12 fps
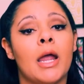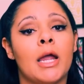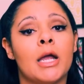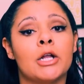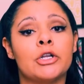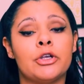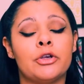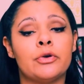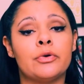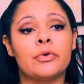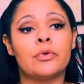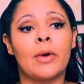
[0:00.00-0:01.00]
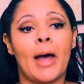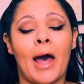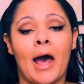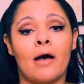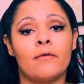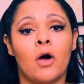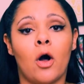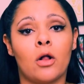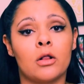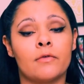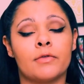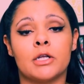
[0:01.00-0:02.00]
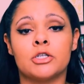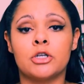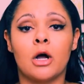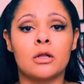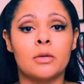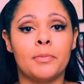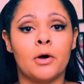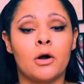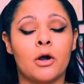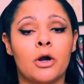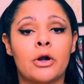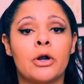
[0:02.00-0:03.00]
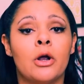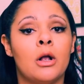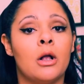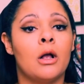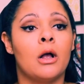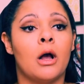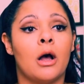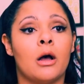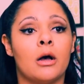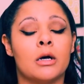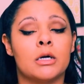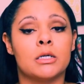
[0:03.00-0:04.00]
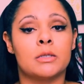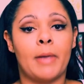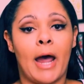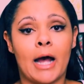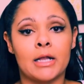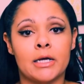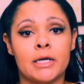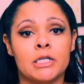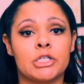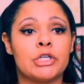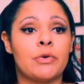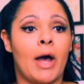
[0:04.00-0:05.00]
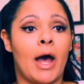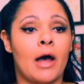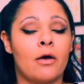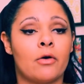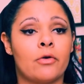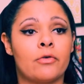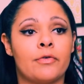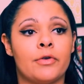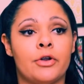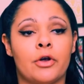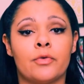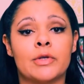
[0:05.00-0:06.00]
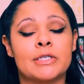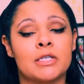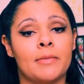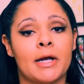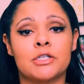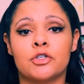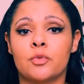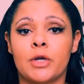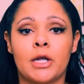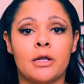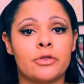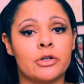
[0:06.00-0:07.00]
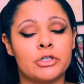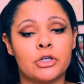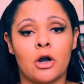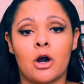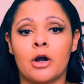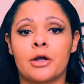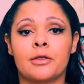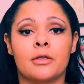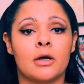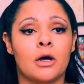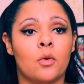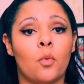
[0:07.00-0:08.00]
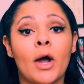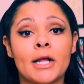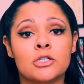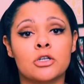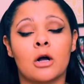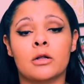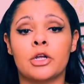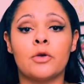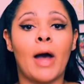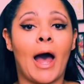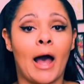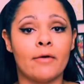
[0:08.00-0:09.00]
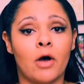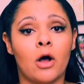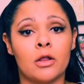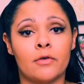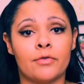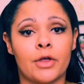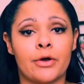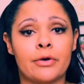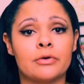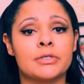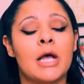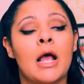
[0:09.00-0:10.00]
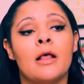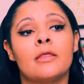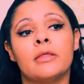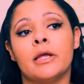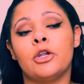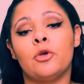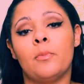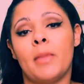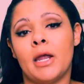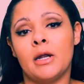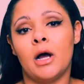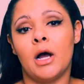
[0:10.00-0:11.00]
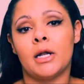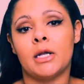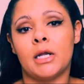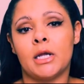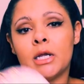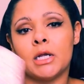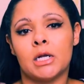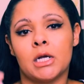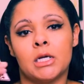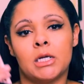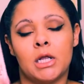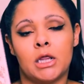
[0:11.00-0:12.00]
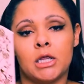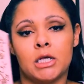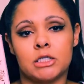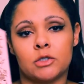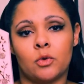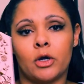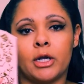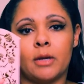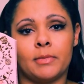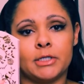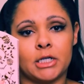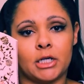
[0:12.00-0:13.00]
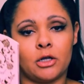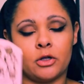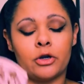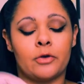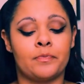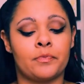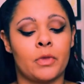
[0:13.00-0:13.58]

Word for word: and you have all of the Chocolate Bar palettes, you have, you know, the Semi-Sweet, the Dark, the White Chocolate, you have all of those, then you may not need this one in particular.